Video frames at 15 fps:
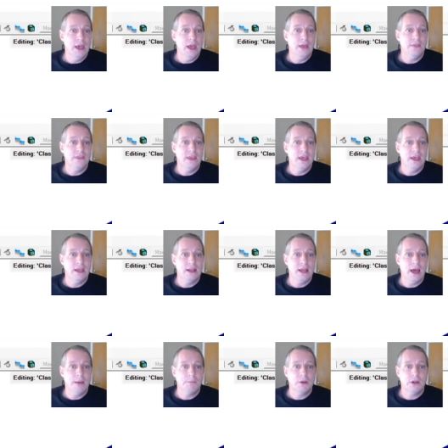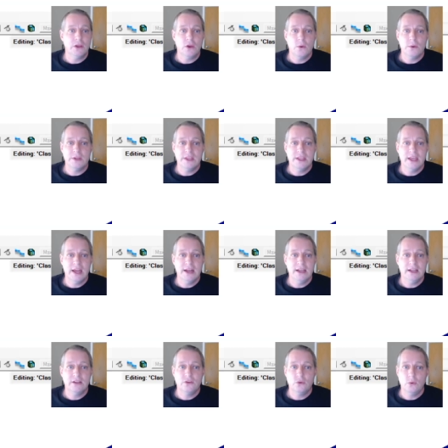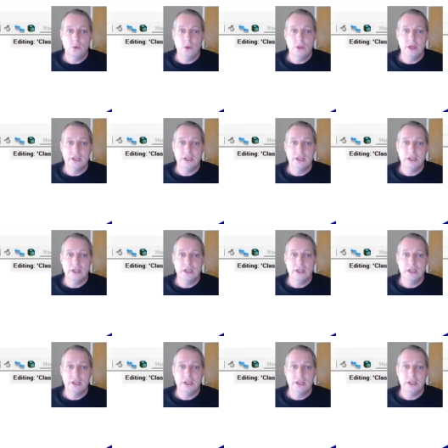And then I'm going to go into the editing tool